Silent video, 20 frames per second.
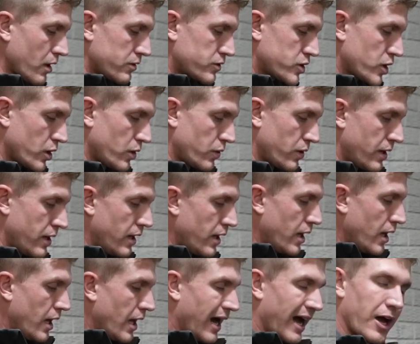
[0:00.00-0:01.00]
So
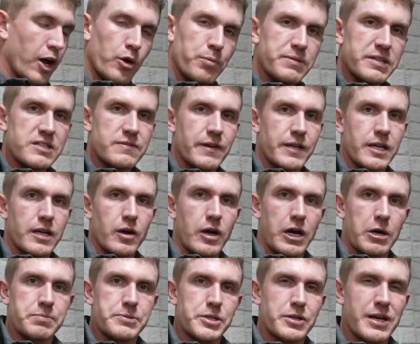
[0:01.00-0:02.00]
I hope this video
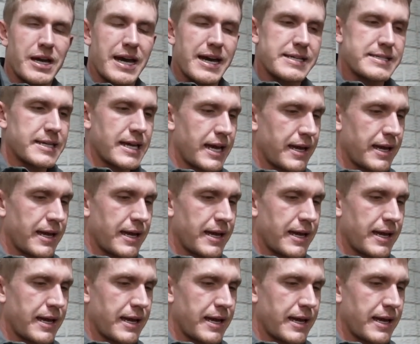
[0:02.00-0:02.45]
helped you guys.